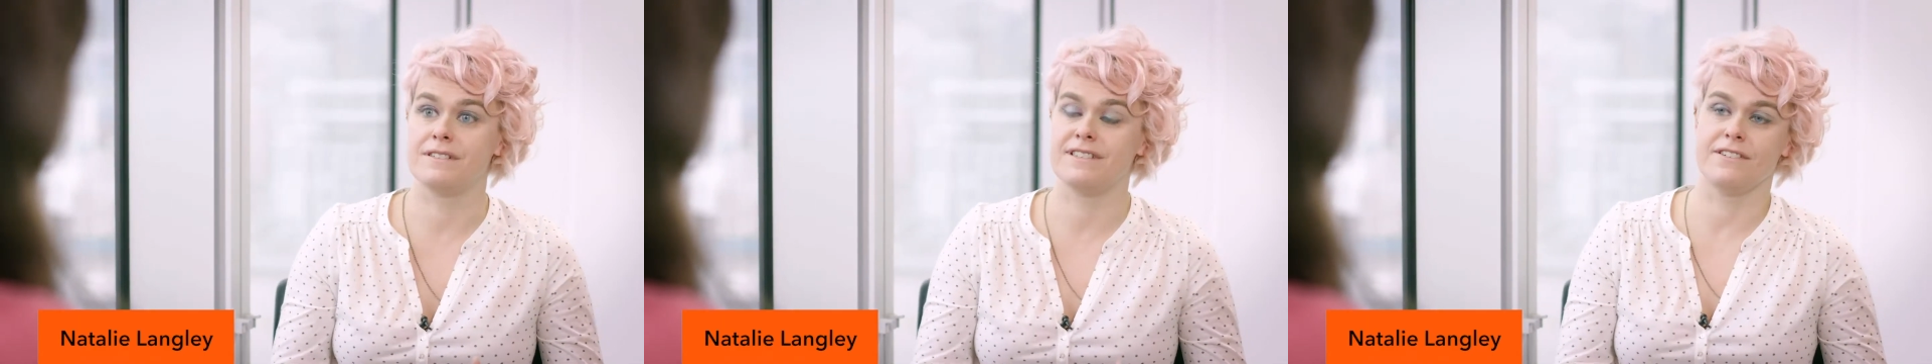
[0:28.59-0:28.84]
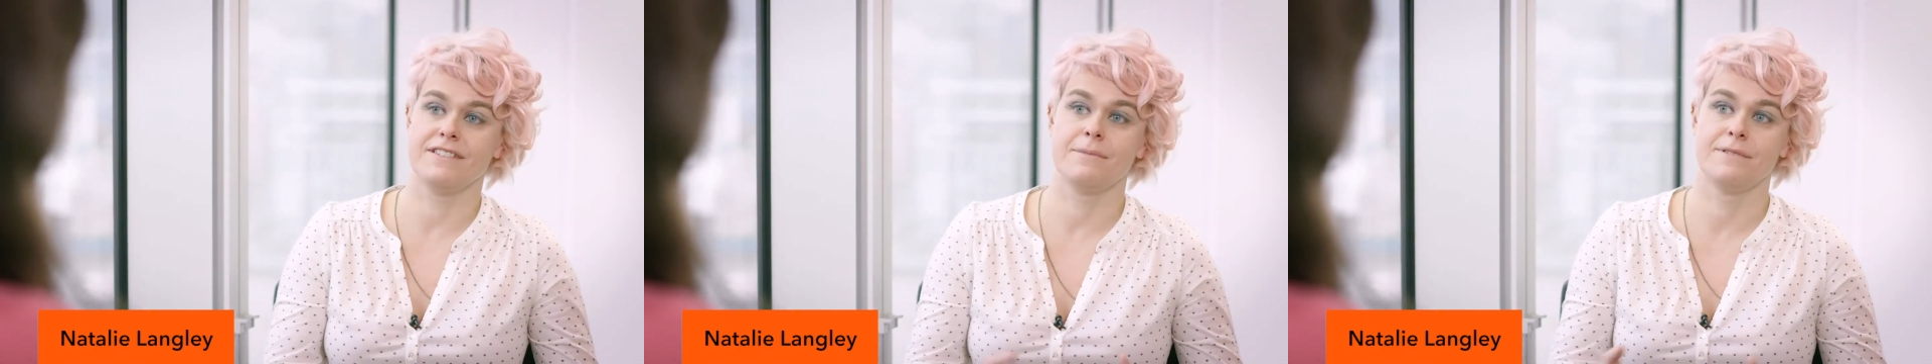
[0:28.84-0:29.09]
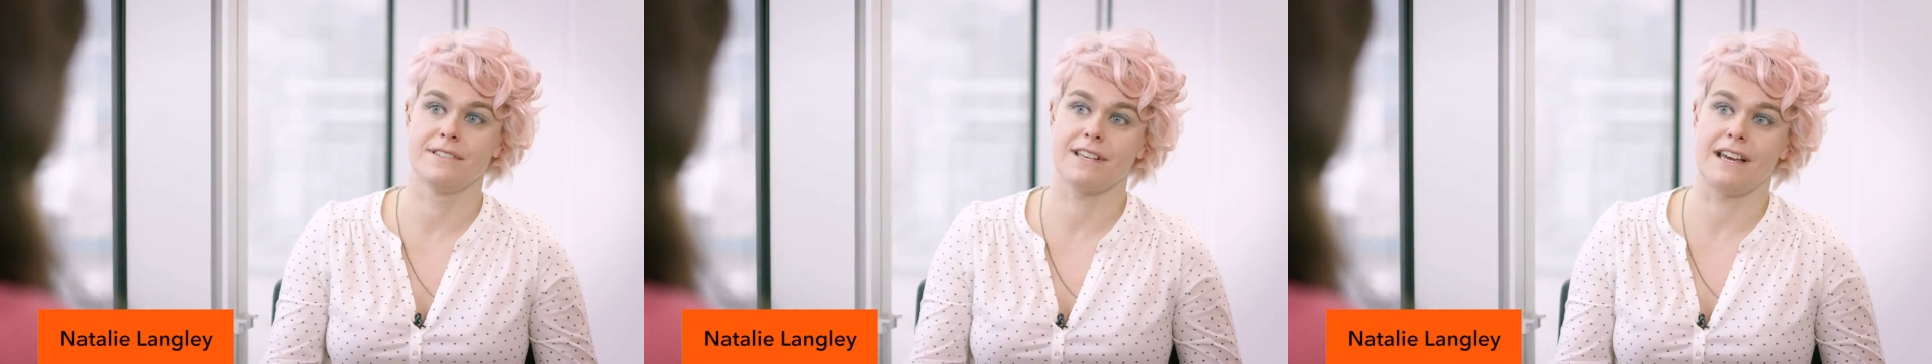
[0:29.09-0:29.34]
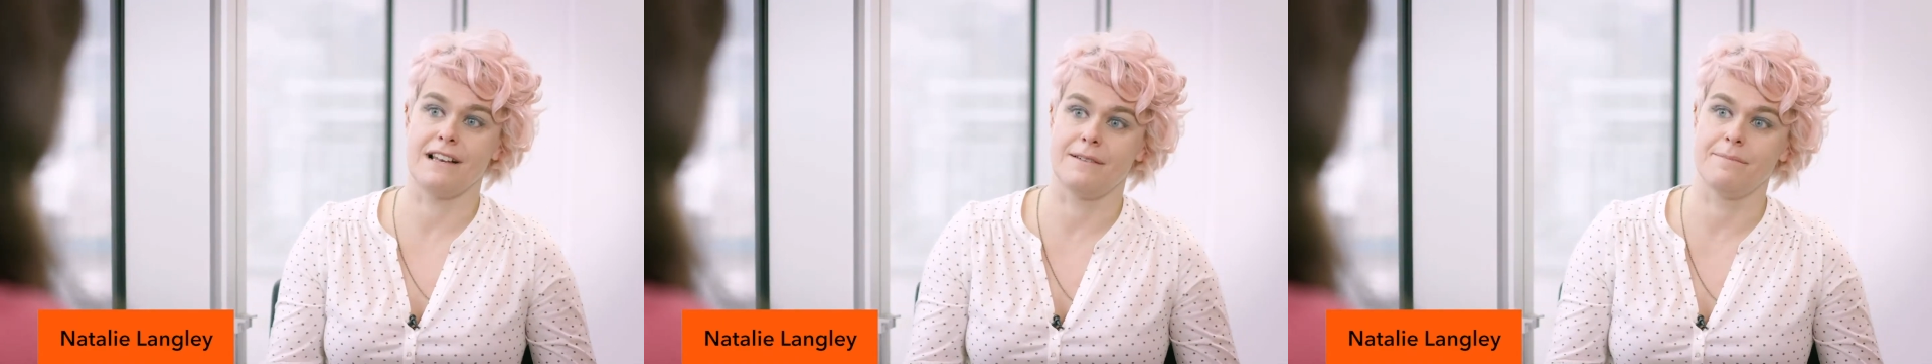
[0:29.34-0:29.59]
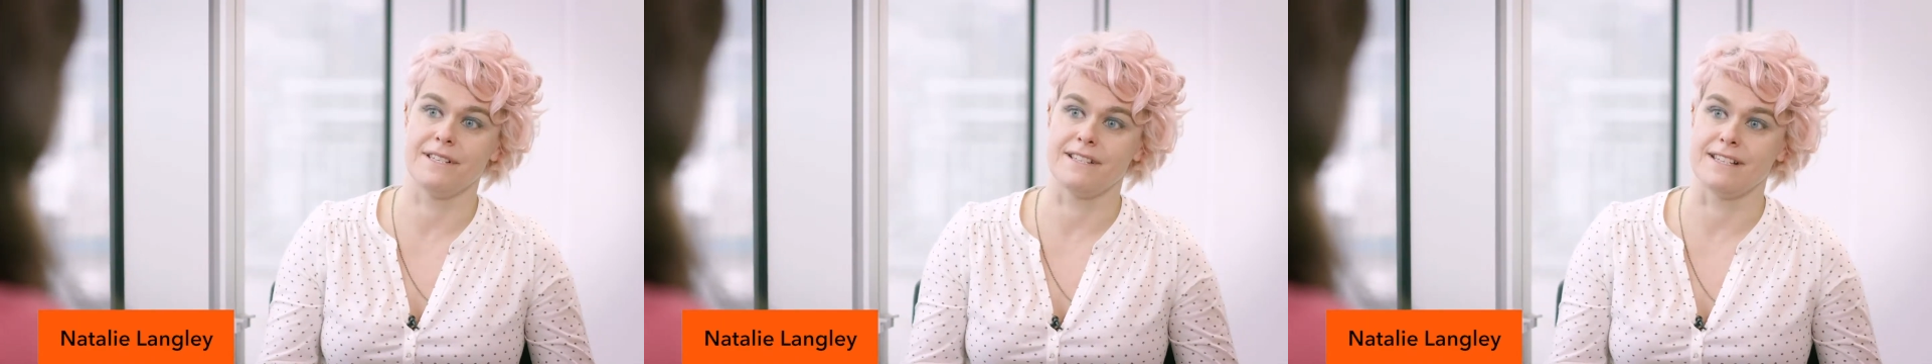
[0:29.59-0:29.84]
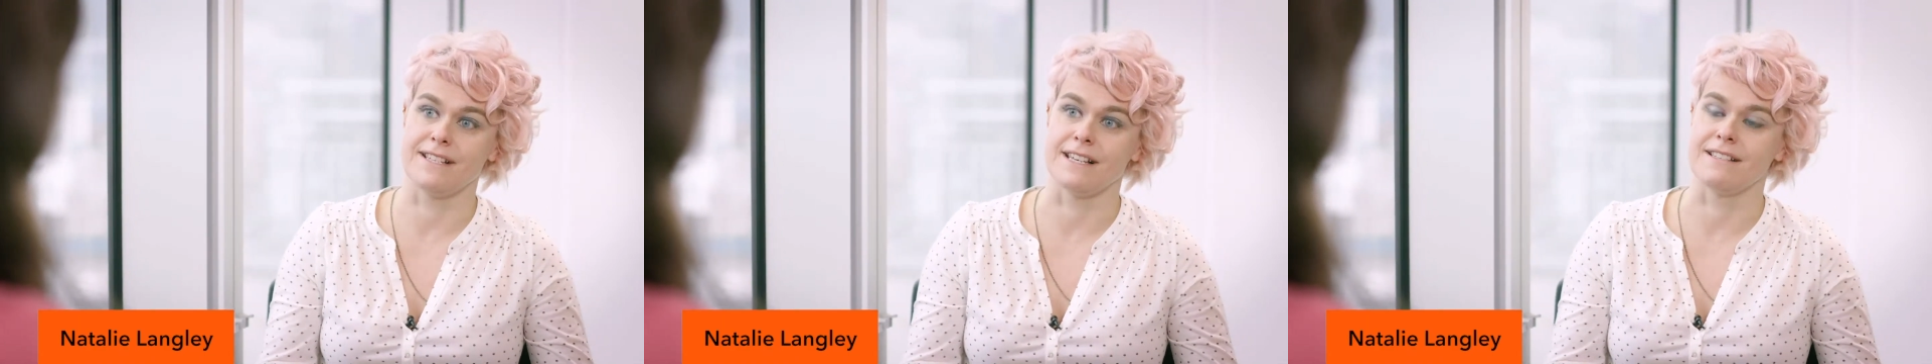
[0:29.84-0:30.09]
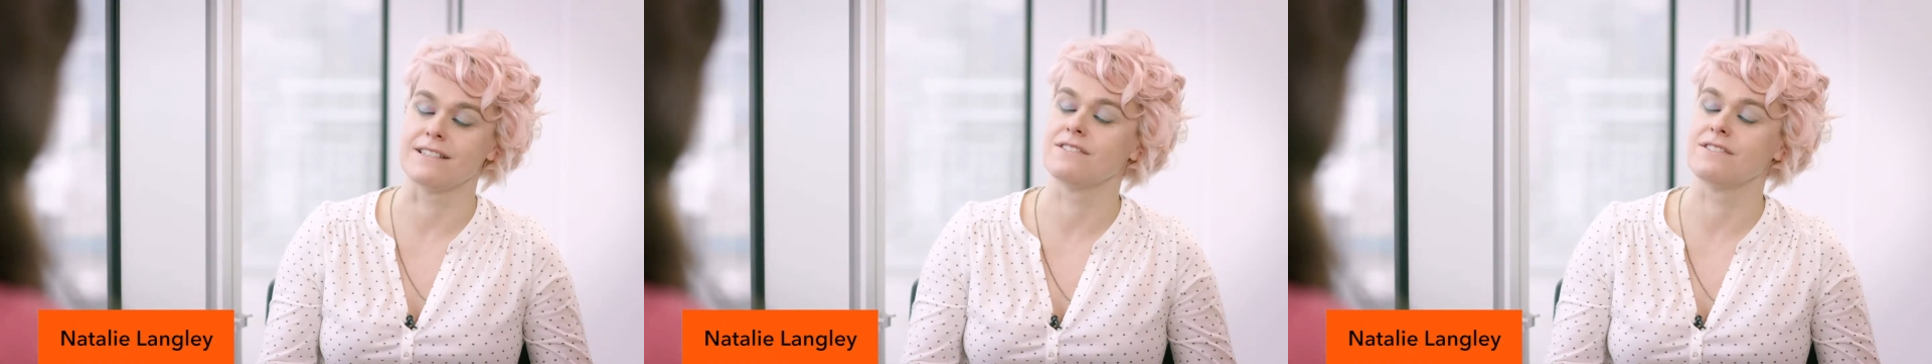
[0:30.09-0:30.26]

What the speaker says: startup and scale-up businesses,